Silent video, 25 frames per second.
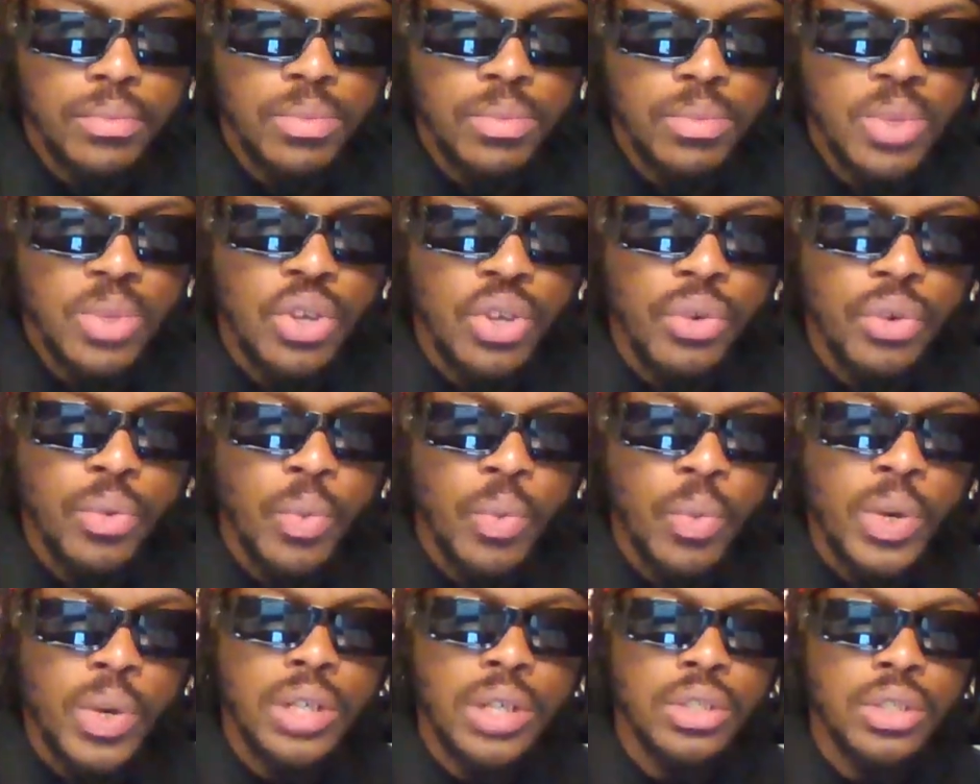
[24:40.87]
So
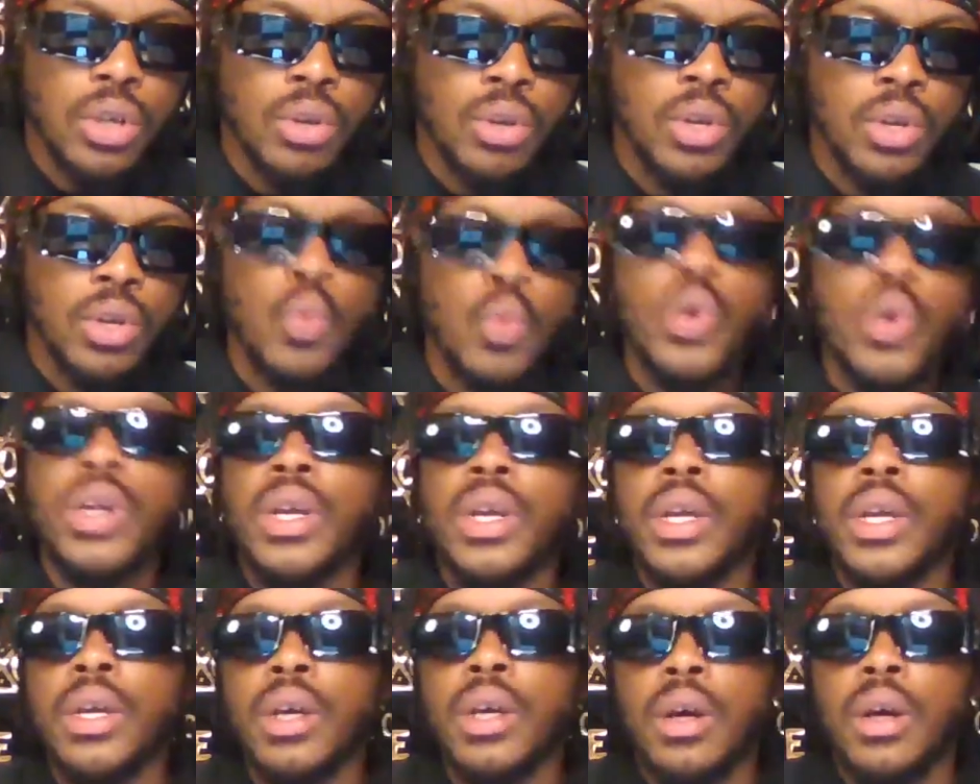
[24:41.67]
when there's only one
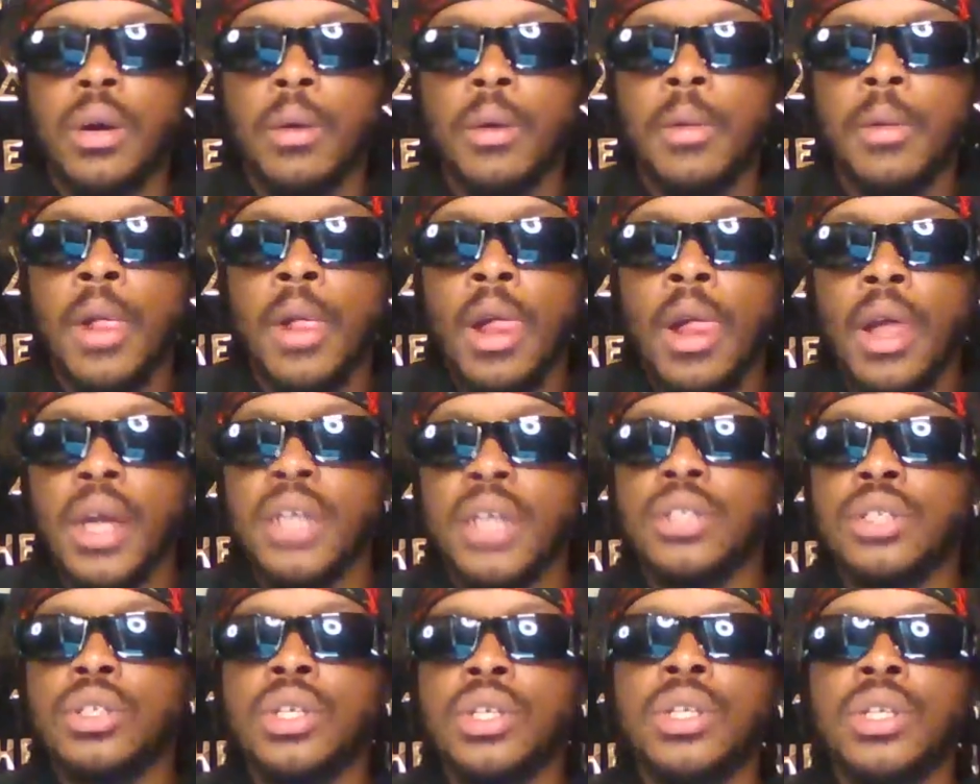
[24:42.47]
income
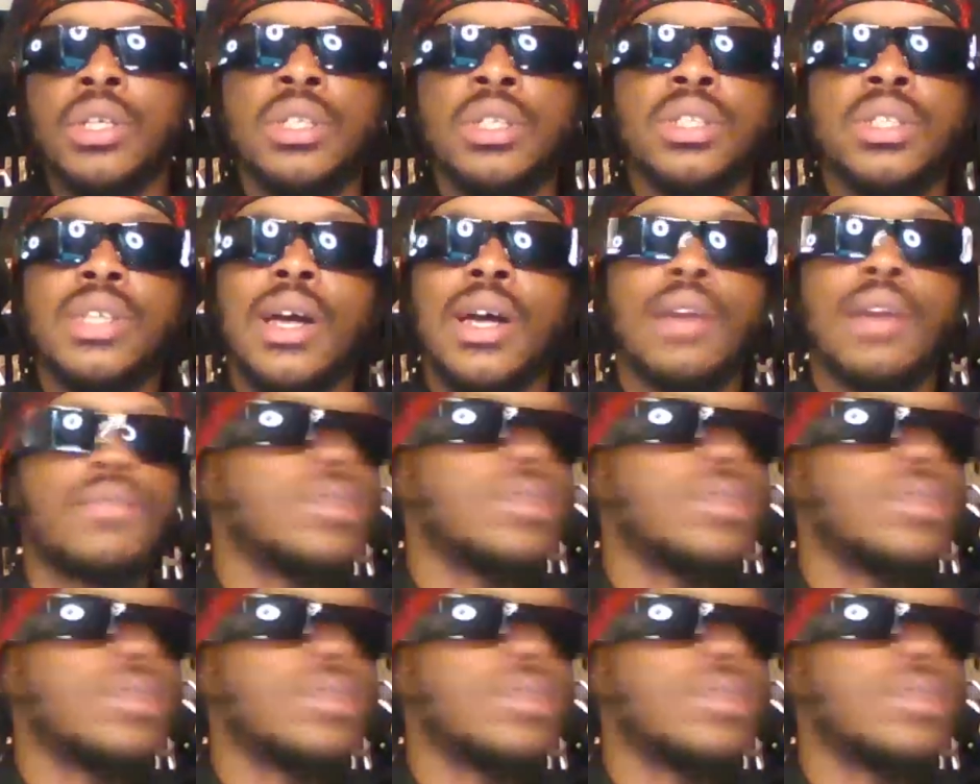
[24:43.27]
and it's time for